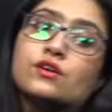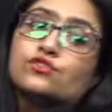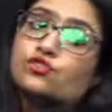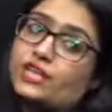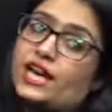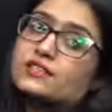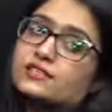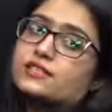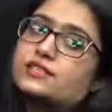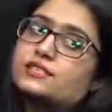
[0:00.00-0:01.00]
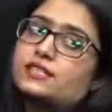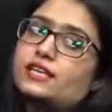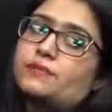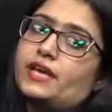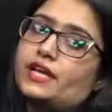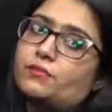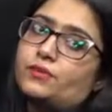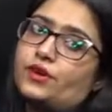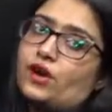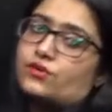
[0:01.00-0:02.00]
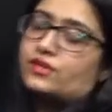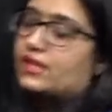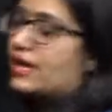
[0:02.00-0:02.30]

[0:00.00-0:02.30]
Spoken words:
So the answer is, let me help you out in